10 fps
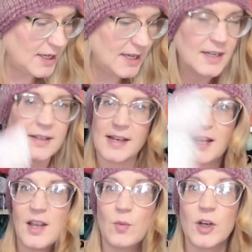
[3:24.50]
of these
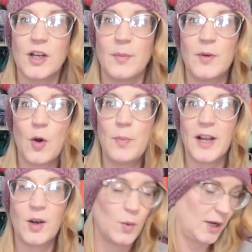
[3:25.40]
and then we're gonna go
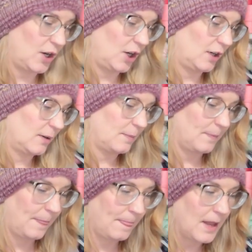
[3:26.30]
pick a winner.
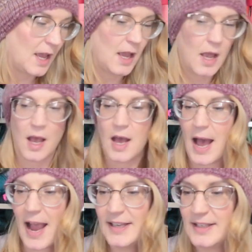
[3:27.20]

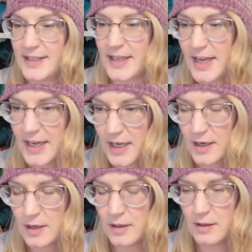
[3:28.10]
I
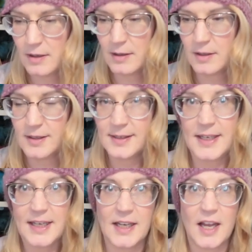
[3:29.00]
did
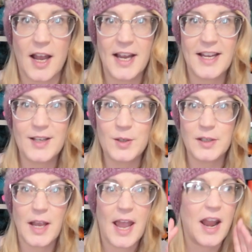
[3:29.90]
see a
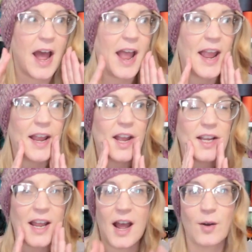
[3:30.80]
hint and I
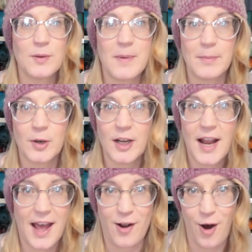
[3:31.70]
cannot remember it
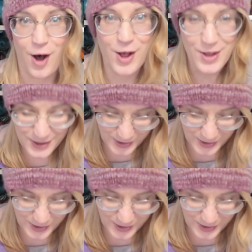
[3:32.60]
at all.